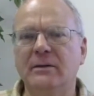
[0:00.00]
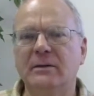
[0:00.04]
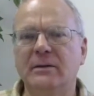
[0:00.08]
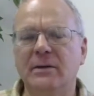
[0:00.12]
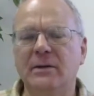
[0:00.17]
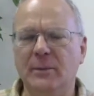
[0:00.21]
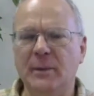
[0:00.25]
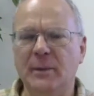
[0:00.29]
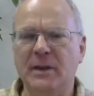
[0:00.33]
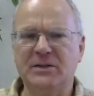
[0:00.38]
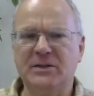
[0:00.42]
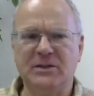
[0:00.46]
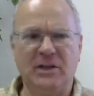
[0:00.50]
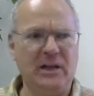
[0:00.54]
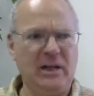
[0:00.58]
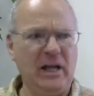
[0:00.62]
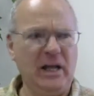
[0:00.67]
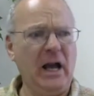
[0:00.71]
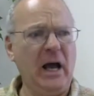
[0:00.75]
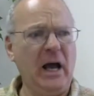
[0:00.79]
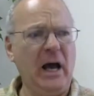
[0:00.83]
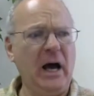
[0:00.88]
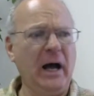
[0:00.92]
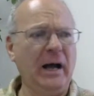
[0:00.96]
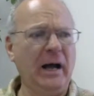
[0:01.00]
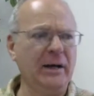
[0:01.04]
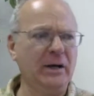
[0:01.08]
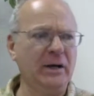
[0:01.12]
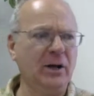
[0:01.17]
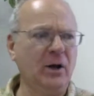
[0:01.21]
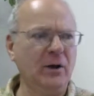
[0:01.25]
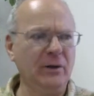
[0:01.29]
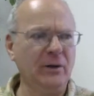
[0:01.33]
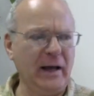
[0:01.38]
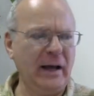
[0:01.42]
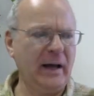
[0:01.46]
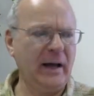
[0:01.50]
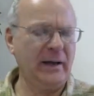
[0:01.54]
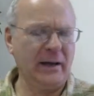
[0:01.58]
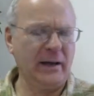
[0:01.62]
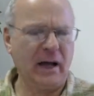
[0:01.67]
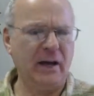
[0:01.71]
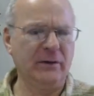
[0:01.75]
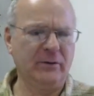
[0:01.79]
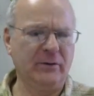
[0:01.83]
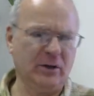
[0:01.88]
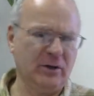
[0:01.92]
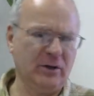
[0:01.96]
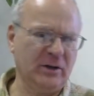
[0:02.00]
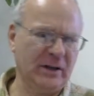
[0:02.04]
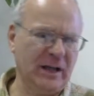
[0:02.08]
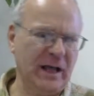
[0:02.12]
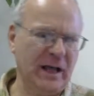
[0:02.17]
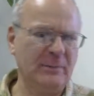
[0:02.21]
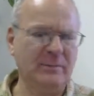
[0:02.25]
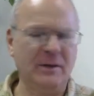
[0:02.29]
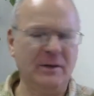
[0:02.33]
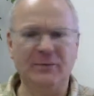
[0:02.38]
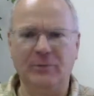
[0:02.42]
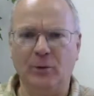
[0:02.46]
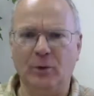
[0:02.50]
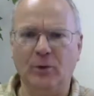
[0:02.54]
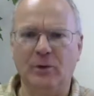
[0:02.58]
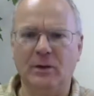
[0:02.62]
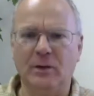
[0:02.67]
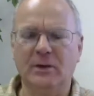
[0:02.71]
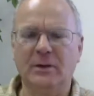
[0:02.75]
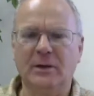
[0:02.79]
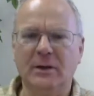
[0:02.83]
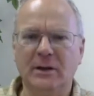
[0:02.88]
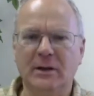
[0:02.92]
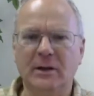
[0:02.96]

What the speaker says: You may say, yeah, I know that. I've heard of that before,